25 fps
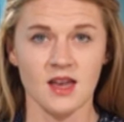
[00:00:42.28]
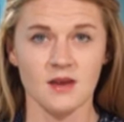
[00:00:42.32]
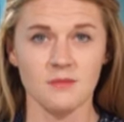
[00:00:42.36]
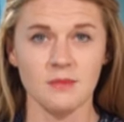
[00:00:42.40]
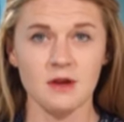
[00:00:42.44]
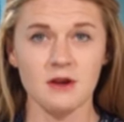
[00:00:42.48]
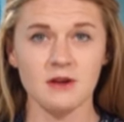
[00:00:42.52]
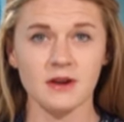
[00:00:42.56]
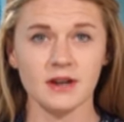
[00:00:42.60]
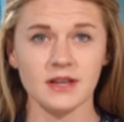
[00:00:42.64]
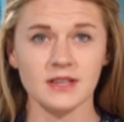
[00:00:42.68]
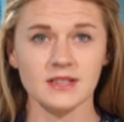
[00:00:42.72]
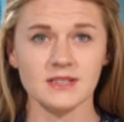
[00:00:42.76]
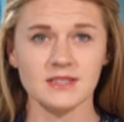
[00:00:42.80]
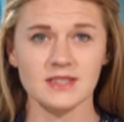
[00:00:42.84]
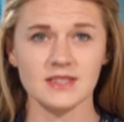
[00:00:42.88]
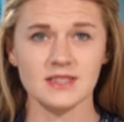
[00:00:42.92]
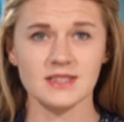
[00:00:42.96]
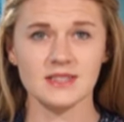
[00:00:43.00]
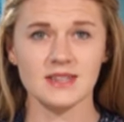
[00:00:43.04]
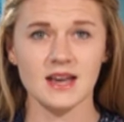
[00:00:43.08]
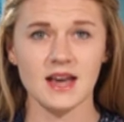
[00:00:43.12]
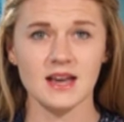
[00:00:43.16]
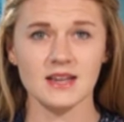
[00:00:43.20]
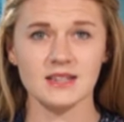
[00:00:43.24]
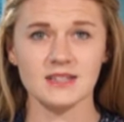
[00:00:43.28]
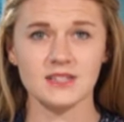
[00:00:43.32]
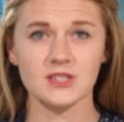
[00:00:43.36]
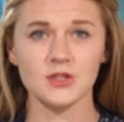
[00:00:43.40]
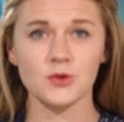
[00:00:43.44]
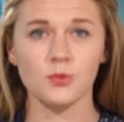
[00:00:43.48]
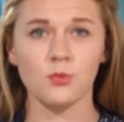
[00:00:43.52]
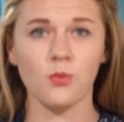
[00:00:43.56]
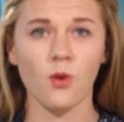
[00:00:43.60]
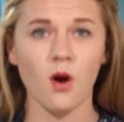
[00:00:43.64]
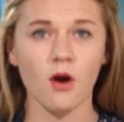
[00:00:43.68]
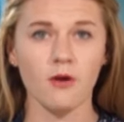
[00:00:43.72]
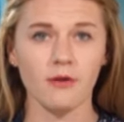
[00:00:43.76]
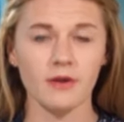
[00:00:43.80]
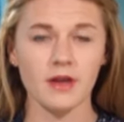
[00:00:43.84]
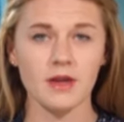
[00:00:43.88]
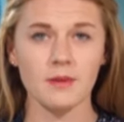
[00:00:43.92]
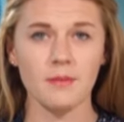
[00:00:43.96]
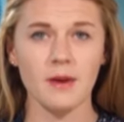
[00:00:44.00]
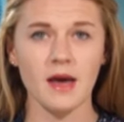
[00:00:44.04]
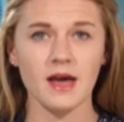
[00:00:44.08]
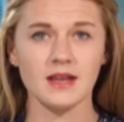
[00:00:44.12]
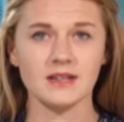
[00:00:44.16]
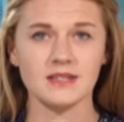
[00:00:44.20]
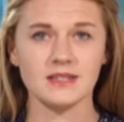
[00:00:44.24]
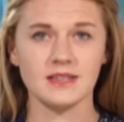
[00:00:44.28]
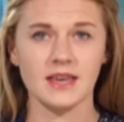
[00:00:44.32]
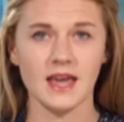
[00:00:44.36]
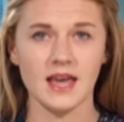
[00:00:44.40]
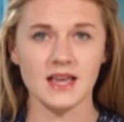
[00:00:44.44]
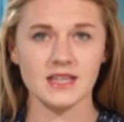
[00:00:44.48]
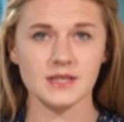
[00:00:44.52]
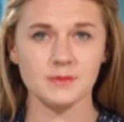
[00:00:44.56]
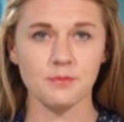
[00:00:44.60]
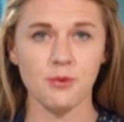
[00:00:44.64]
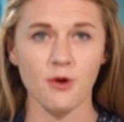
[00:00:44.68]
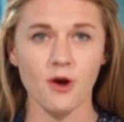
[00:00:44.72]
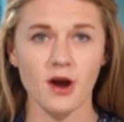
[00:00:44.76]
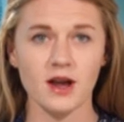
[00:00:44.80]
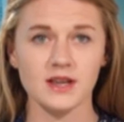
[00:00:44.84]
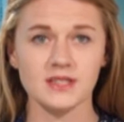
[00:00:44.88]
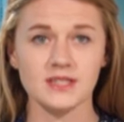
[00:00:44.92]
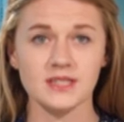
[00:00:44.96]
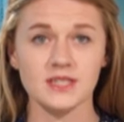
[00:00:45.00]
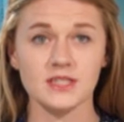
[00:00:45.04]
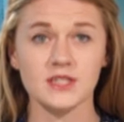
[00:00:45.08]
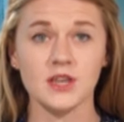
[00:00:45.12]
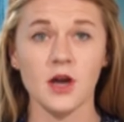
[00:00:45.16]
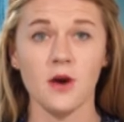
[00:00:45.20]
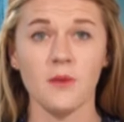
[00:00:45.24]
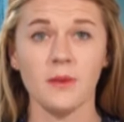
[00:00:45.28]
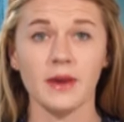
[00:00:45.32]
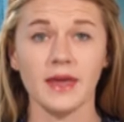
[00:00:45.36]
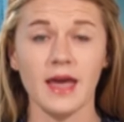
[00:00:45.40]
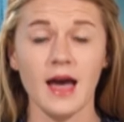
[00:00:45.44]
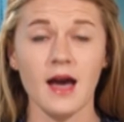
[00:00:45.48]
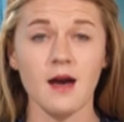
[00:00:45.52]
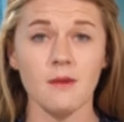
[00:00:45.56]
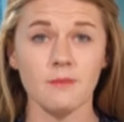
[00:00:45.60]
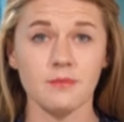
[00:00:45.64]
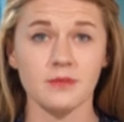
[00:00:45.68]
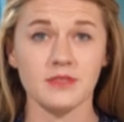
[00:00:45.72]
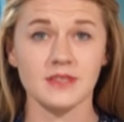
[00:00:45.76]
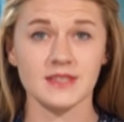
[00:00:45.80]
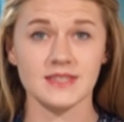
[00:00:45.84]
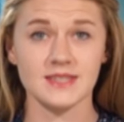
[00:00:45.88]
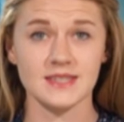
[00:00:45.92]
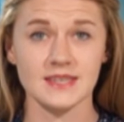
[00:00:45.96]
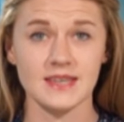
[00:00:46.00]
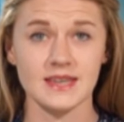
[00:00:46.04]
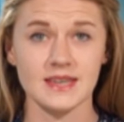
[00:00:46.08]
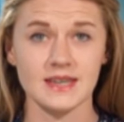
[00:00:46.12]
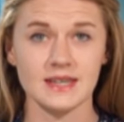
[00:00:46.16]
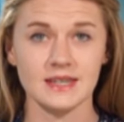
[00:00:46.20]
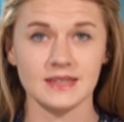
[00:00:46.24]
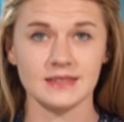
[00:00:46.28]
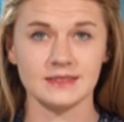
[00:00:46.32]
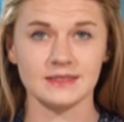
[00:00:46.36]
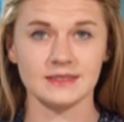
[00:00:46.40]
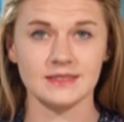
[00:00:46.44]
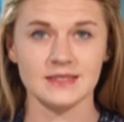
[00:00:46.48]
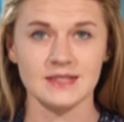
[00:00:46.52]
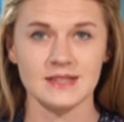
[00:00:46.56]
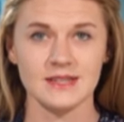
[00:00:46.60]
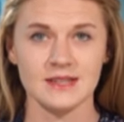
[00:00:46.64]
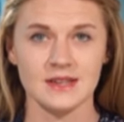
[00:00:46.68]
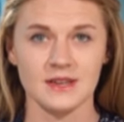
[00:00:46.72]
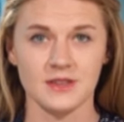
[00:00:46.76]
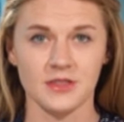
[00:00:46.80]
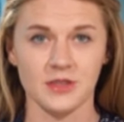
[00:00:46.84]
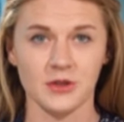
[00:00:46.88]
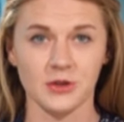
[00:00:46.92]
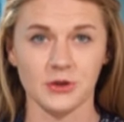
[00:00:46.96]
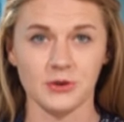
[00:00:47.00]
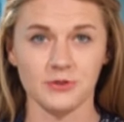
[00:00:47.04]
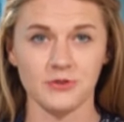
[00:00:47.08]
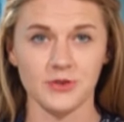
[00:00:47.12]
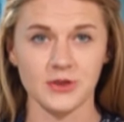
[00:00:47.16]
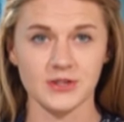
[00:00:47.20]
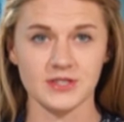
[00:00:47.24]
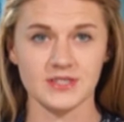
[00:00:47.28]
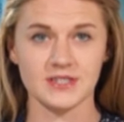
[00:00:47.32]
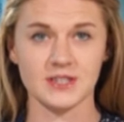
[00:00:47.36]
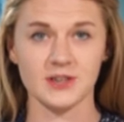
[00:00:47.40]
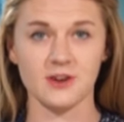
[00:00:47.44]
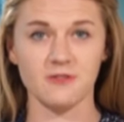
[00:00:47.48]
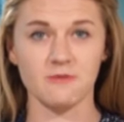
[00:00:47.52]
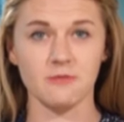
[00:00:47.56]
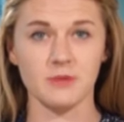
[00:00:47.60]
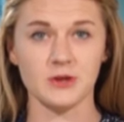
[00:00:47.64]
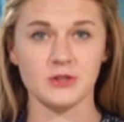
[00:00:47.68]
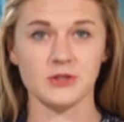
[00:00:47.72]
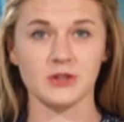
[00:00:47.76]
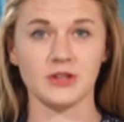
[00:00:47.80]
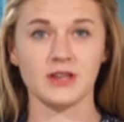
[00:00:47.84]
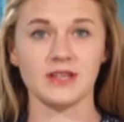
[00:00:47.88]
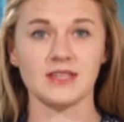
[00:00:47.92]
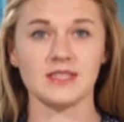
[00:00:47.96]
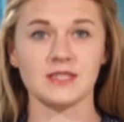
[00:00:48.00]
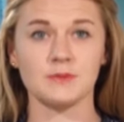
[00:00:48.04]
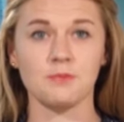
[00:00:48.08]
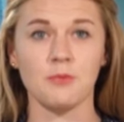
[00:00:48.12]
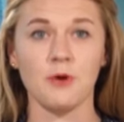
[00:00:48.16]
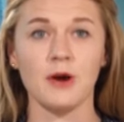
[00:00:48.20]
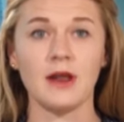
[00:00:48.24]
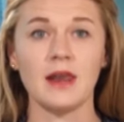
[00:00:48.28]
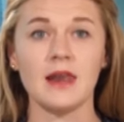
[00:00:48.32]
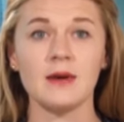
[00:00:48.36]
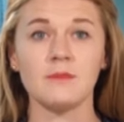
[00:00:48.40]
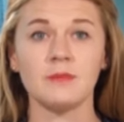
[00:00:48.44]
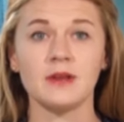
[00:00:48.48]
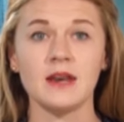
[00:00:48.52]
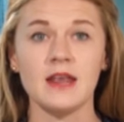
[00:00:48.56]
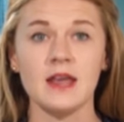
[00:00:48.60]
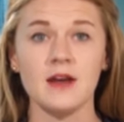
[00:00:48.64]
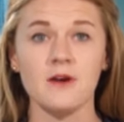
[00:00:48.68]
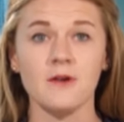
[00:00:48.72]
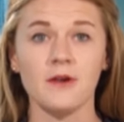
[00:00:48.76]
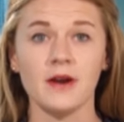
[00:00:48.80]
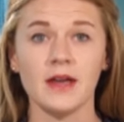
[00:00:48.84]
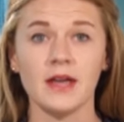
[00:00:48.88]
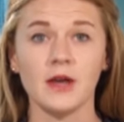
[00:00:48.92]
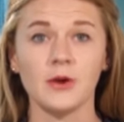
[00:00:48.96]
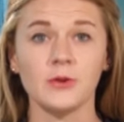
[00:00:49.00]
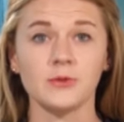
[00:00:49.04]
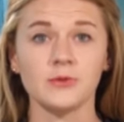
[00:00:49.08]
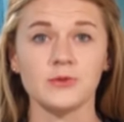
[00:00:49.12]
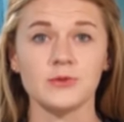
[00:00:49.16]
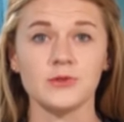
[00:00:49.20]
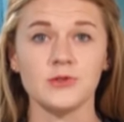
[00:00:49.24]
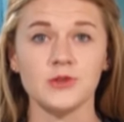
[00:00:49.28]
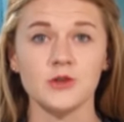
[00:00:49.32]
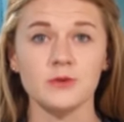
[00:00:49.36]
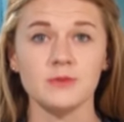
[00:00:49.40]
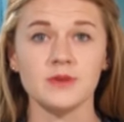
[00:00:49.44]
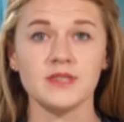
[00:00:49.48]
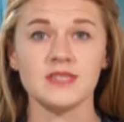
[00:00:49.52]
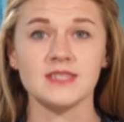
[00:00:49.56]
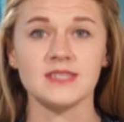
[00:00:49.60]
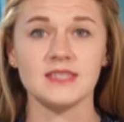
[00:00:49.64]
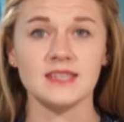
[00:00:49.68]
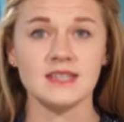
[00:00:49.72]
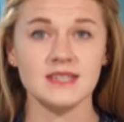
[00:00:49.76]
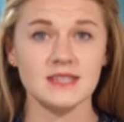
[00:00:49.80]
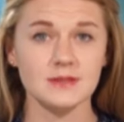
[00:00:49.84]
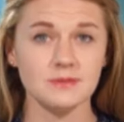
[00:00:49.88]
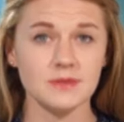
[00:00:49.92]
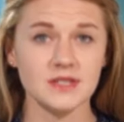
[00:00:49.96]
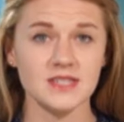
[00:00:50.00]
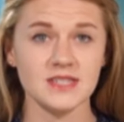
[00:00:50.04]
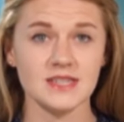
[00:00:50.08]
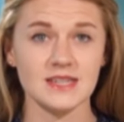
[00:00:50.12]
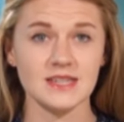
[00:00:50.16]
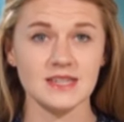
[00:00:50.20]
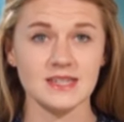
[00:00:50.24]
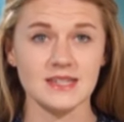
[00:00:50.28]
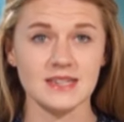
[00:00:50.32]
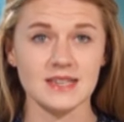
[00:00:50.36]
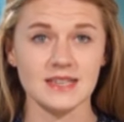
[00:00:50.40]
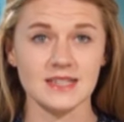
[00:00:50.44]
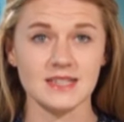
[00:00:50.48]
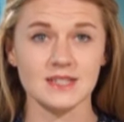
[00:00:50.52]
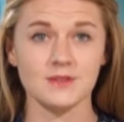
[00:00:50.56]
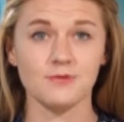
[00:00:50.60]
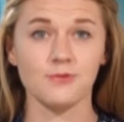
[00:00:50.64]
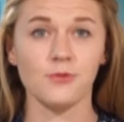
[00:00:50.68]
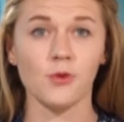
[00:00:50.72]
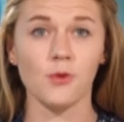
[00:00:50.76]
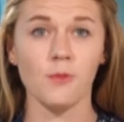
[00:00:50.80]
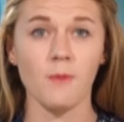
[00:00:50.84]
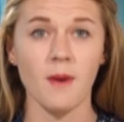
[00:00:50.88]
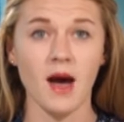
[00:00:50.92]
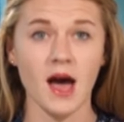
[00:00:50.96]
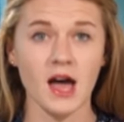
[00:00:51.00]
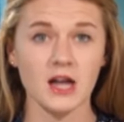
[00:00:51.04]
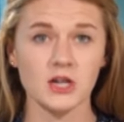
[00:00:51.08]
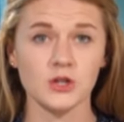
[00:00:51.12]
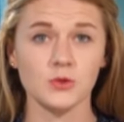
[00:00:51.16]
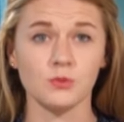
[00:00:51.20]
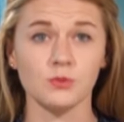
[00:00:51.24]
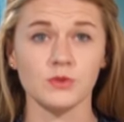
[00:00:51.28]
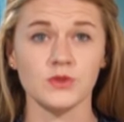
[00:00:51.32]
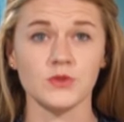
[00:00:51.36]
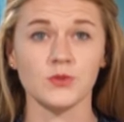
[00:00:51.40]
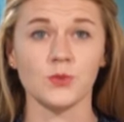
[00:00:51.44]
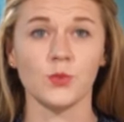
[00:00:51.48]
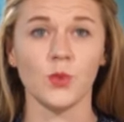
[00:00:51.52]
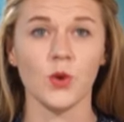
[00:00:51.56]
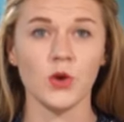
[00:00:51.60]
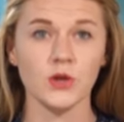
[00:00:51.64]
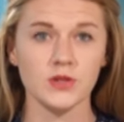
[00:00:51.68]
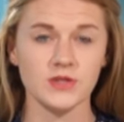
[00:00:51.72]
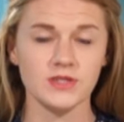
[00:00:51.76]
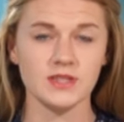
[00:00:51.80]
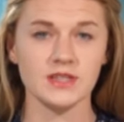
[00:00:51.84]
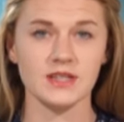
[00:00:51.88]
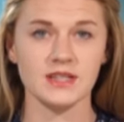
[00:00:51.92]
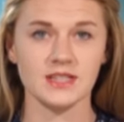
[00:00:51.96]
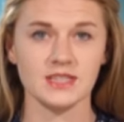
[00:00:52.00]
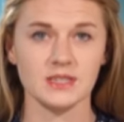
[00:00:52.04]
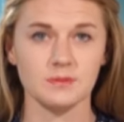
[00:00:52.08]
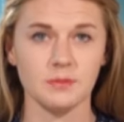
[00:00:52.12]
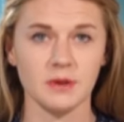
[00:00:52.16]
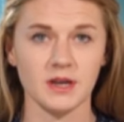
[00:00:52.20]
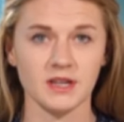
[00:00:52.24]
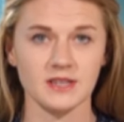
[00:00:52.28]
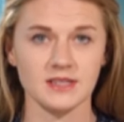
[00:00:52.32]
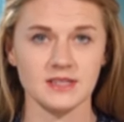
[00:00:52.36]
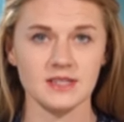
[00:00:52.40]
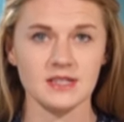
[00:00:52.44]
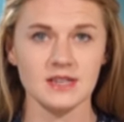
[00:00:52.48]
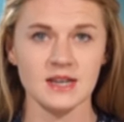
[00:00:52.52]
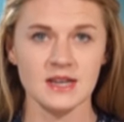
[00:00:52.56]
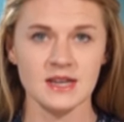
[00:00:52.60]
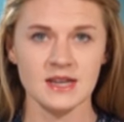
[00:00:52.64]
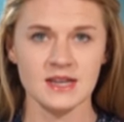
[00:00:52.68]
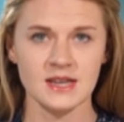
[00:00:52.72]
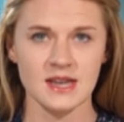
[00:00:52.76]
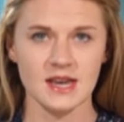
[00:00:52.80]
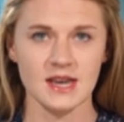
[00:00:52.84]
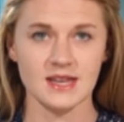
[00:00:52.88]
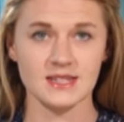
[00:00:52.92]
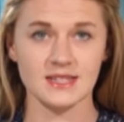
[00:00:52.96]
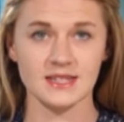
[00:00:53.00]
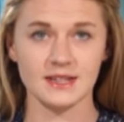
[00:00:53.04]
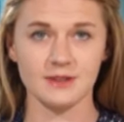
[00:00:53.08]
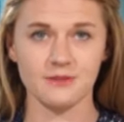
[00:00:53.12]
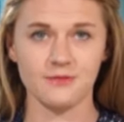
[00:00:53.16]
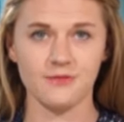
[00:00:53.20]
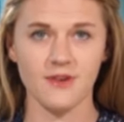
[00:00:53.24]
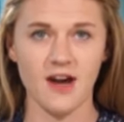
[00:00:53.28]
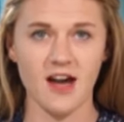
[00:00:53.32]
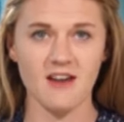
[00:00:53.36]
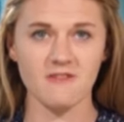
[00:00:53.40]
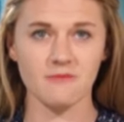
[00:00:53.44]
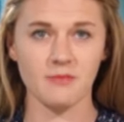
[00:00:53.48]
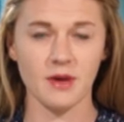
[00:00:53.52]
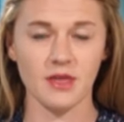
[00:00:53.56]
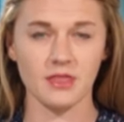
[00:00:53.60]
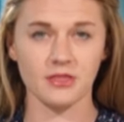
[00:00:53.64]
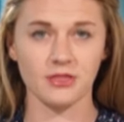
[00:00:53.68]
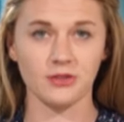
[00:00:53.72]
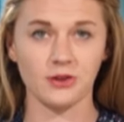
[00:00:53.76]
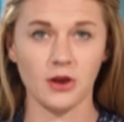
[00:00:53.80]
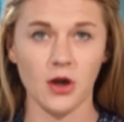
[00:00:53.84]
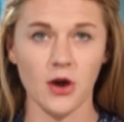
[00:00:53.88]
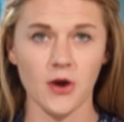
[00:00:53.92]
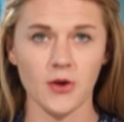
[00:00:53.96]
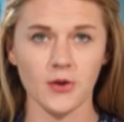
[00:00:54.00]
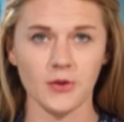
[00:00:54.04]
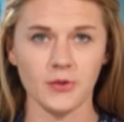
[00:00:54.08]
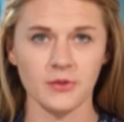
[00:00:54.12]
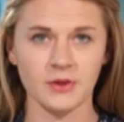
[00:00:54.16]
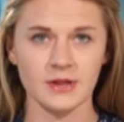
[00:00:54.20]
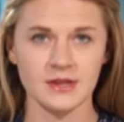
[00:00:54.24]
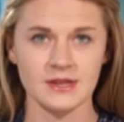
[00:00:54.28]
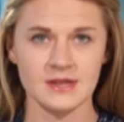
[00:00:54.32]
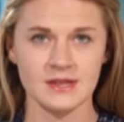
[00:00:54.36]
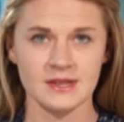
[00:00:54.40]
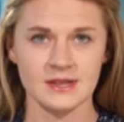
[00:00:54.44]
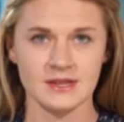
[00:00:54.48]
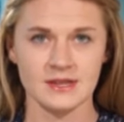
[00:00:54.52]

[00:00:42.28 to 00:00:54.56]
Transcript: Americans are starting to worry about gas prices going up this year. The University of Michigan's preliminary consumer sentiment index for March was worse than expected, hitting a five-month low.